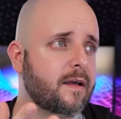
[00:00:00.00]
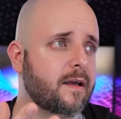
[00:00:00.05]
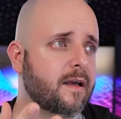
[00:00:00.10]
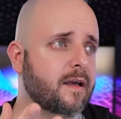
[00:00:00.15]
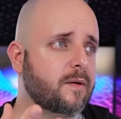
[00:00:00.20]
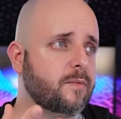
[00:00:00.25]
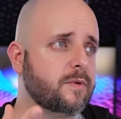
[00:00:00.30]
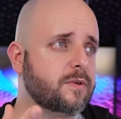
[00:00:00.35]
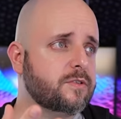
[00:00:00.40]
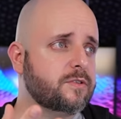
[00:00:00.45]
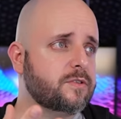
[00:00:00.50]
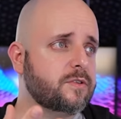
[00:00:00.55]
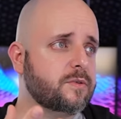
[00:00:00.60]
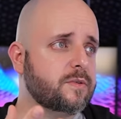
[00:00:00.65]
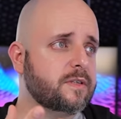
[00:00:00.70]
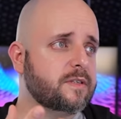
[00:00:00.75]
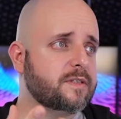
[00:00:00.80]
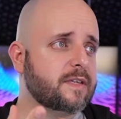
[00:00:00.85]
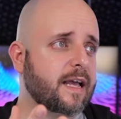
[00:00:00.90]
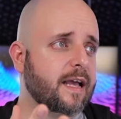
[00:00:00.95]
I would do
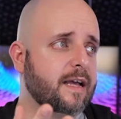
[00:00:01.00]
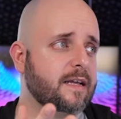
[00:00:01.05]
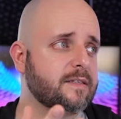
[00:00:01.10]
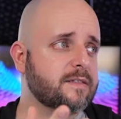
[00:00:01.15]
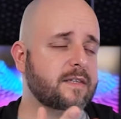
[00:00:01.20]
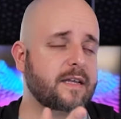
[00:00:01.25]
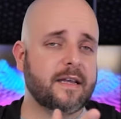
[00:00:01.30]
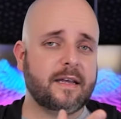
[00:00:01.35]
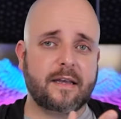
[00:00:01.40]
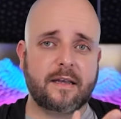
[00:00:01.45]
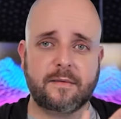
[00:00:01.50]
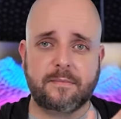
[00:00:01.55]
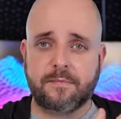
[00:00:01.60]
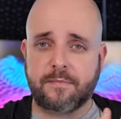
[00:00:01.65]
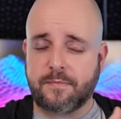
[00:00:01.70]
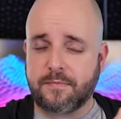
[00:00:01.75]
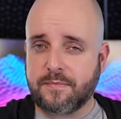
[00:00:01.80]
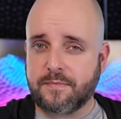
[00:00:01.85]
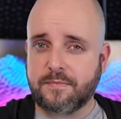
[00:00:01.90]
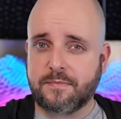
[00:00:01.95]
this as a
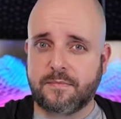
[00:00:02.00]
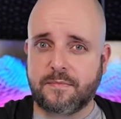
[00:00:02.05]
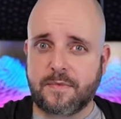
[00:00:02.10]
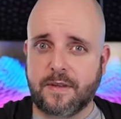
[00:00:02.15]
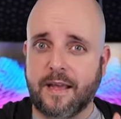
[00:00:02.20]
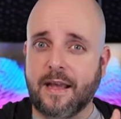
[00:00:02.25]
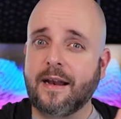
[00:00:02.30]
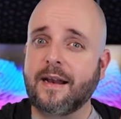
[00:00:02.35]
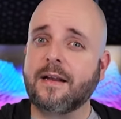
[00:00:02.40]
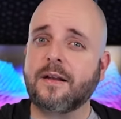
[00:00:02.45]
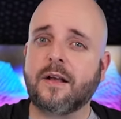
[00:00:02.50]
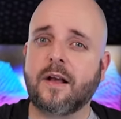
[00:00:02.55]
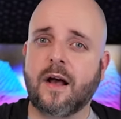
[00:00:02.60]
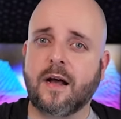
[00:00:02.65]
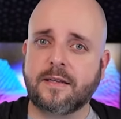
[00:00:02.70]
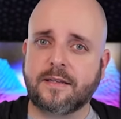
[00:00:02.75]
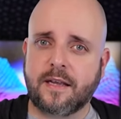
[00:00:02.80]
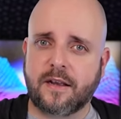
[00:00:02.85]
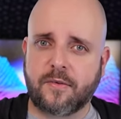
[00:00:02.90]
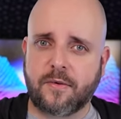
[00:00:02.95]
getting into
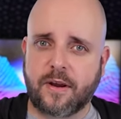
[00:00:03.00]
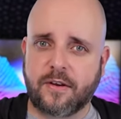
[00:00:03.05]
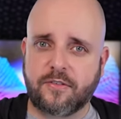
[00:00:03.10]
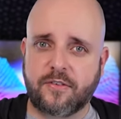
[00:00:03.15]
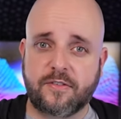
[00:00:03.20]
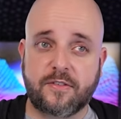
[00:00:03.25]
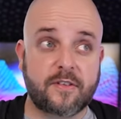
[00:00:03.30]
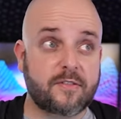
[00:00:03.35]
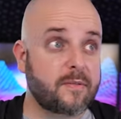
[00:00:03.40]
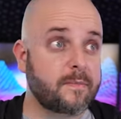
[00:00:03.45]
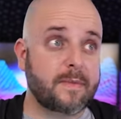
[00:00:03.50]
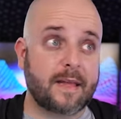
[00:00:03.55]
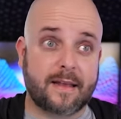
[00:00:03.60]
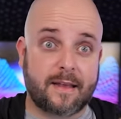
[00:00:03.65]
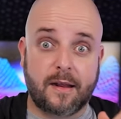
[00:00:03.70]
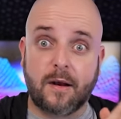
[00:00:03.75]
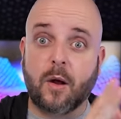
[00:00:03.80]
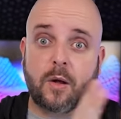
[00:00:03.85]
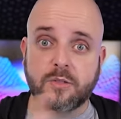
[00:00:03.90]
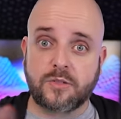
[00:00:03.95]
content creation system that
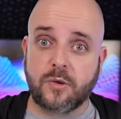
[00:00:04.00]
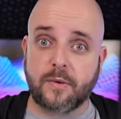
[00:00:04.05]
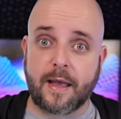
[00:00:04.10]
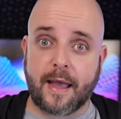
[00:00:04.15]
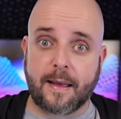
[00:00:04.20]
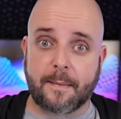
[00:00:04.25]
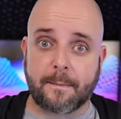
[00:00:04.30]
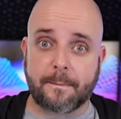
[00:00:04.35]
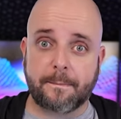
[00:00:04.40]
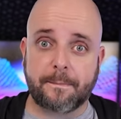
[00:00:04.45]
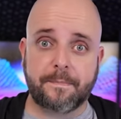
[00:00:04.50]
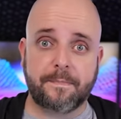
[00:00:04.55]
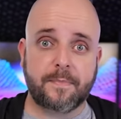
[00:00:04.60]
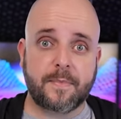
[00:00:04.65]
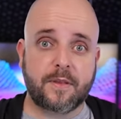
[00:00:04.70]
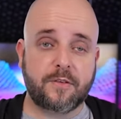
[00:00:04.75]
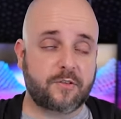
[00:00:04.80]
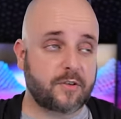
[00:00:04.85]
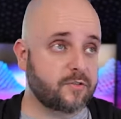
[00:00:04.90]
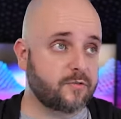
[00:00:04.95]
can also game
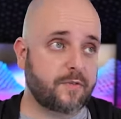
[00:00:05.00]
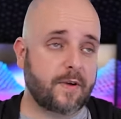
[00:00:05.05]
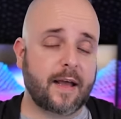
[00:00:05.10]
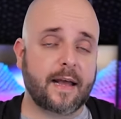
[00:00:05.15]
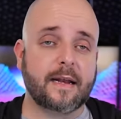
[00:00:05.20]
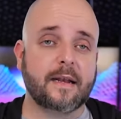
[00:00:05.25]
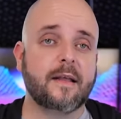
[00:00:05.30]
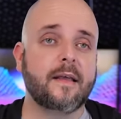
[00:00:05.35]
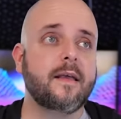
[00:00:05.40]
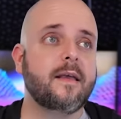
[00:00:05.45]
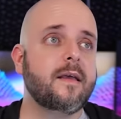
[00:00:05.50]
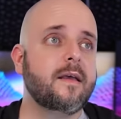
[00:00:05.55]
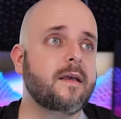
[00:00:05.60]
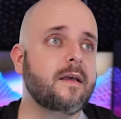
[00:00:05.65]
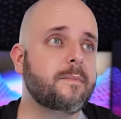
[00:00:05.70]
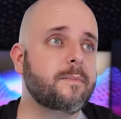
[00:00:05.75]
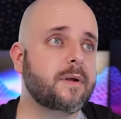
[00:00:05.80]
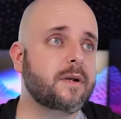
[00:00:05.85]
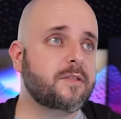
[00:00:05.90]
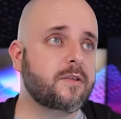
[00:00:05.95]
just fine
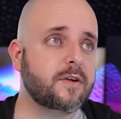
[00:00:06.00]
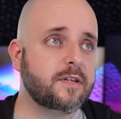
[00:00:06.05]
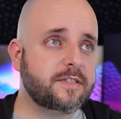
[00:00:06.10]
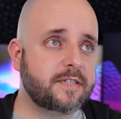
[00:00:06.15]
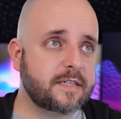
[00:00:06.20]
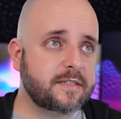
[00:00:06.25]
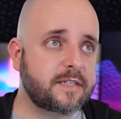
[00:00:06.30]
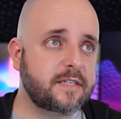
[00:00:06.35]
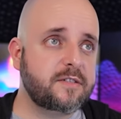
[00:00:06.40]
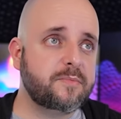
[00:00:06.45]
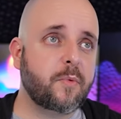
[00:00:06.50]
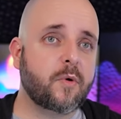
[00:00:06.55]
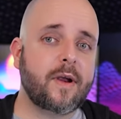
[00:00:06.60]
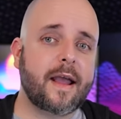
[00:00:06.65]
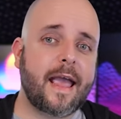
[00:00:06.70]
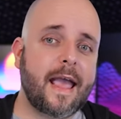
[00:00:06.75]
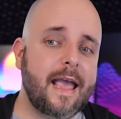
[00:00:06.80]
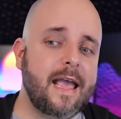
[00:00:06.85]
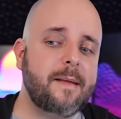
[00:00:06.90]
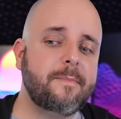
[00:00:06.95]
but a 3060 is more
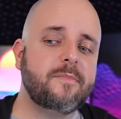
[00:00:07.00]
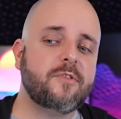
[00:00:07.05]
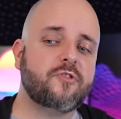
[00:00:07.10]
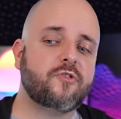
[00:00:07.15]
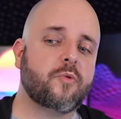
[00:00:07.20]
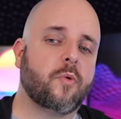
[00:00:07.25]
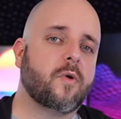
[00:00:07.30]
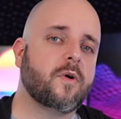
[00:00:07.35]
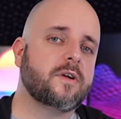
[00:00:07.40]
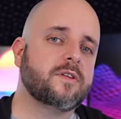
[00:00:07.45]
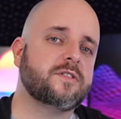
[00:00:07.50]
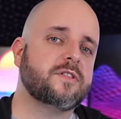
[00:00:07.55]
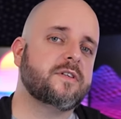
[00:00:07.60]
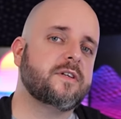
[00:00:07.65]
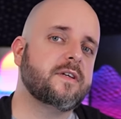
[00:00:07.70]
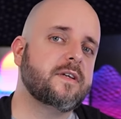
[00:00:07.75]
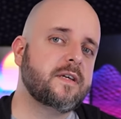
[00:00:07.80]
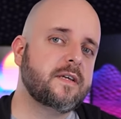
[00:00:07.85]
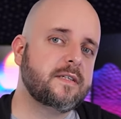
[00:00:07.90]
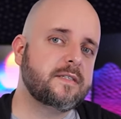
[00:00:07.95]
aimed towards
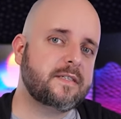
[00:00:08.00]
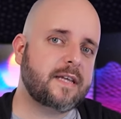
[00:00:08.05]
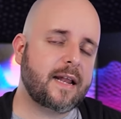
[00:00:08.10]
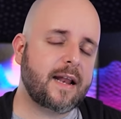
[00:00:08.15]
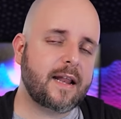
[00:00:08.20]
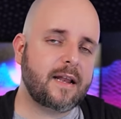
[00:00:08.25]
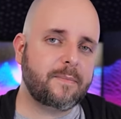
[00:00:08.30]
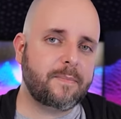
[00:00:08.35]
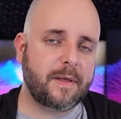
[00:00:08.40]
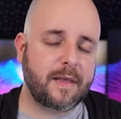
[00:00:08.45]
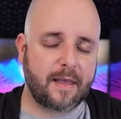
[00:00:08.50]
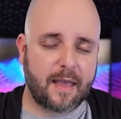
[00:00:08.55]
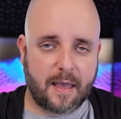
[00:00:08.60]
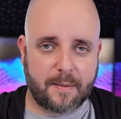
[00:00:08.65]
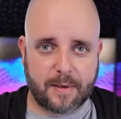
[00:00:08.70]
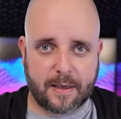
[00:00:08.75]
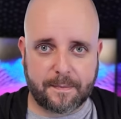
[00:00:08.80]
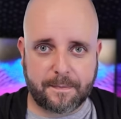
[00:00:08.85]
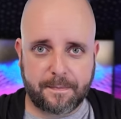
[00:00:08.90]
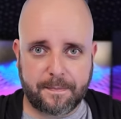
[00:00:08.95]
1080p
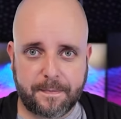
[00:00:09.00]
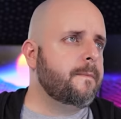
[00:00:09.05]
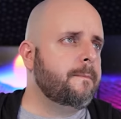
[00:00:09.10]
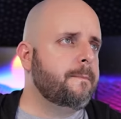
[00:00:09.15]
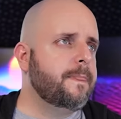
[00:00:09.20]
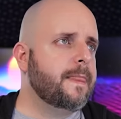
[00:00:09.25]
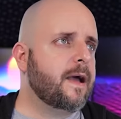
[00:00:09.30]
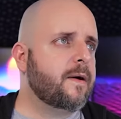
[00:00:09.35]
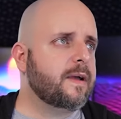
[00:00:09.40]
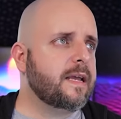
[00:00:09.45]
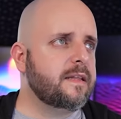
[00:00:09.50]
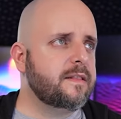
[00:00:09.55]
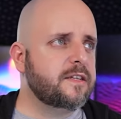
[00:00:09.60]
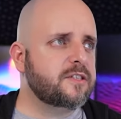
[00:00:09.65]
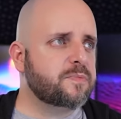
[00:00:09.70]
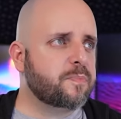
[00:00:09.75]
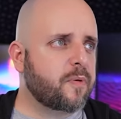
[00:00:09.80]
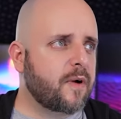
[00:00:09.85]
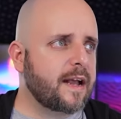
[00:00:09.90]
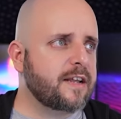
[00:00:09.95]
gaming. Now, in
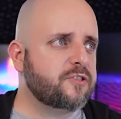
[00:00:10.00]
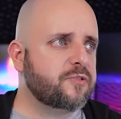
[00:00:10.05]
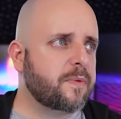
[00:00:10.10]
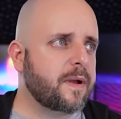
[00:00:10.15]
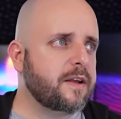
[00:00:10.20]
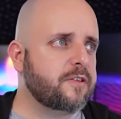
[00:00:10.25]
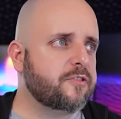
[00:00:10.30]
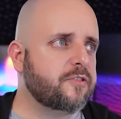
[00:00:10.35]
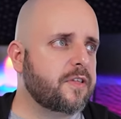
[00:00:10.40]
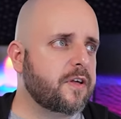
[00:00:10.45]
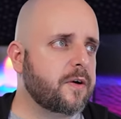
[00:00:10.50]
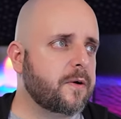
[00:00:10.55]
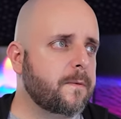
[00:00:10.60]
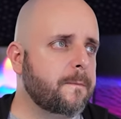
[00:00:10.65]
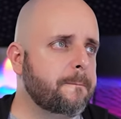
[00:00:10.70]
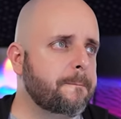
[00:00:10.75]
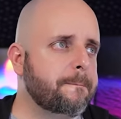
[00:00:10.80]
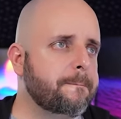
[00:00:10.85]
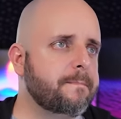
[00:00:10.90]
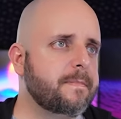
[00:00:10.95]
this price range,
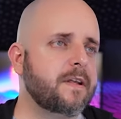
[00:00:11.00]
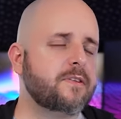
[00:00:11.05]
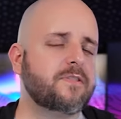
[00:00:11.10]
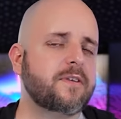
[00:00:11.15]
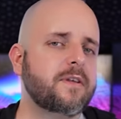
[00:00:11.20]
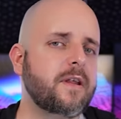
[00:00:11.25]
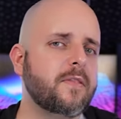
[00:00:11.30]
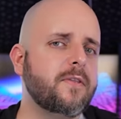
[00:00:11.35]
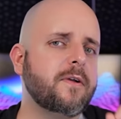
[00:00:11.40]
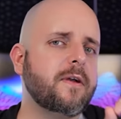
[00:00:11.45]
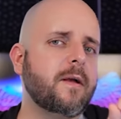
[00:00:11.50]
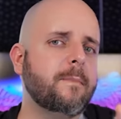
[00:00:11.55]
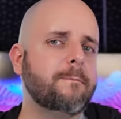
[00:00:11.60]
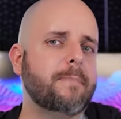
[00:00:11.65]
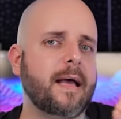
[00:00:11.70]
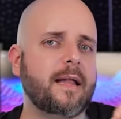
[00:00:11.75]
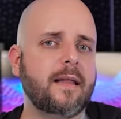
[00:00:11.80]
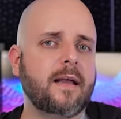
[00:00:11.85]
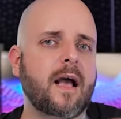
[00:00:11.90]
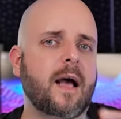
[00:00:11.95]
though, there's another
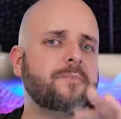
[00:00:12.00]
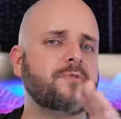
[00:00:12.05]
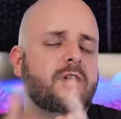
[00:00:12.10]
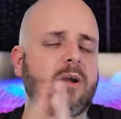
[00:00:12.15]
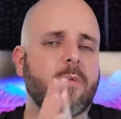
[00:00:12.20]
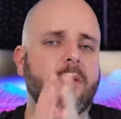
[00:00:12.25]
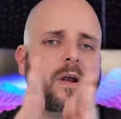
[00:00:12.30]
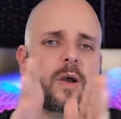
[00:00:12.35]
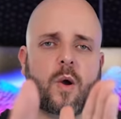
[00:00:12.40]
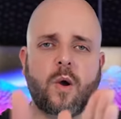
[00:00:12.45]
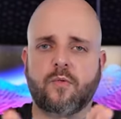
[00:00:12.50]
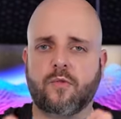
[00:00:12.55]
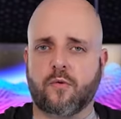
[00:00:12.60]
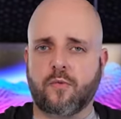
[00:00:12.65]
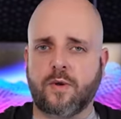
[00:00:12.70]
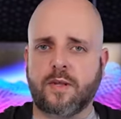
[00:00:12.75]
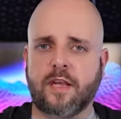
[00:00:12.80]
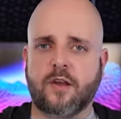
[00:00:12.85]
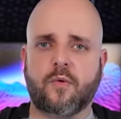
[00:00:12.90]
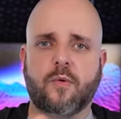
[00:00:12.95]
compelling option I want to go over
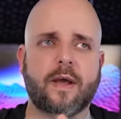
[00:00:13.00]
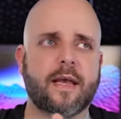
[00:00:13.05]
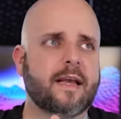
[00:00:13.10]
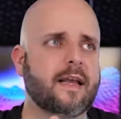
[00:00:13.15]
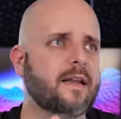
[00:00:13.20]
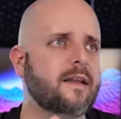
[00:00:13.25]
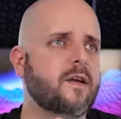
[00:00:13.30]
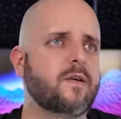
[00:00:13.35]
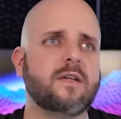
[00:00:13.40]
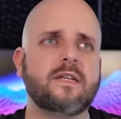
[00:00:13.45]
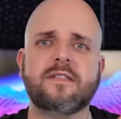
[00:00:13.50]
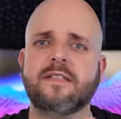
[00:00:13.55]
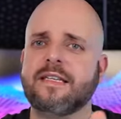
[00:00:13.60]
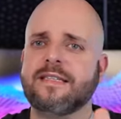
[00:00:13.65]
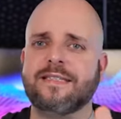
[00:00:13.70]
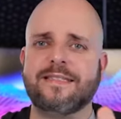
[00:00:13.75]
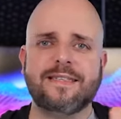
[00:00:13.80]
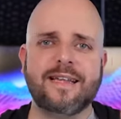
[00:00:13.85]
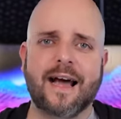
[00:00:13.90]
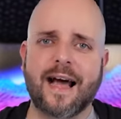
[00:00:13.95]
really quick. And no, it's,
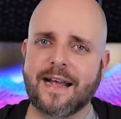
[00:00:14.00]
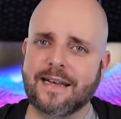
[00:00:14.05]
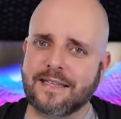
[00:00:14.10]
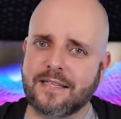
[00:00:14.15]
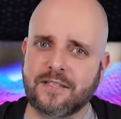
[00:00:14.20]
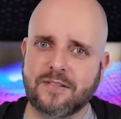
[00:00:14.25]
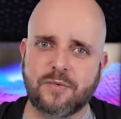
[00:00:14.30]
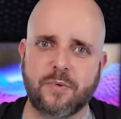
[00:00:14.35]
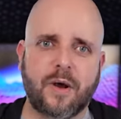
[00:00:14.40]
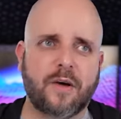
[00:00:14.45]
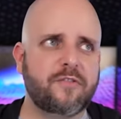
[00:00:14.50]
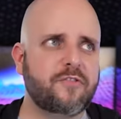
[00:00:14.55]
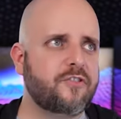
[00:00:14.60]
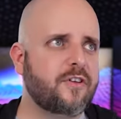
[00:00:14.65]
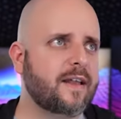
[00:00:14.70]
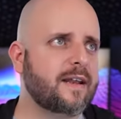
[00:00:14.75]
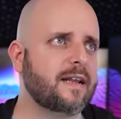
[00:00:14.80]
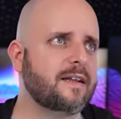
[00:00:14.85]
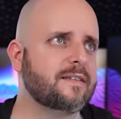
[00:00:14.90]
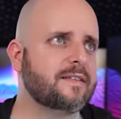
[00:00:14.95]
it's not 12th
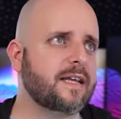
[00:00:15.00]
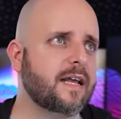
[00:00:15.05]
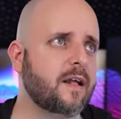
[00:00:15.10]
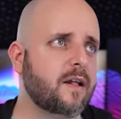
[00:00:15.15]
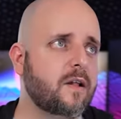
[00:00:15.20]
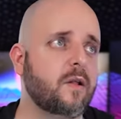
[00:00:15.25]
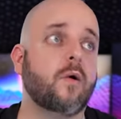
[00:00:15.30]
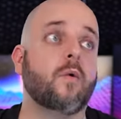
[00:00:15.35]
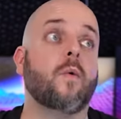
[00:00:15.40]
gen Intel.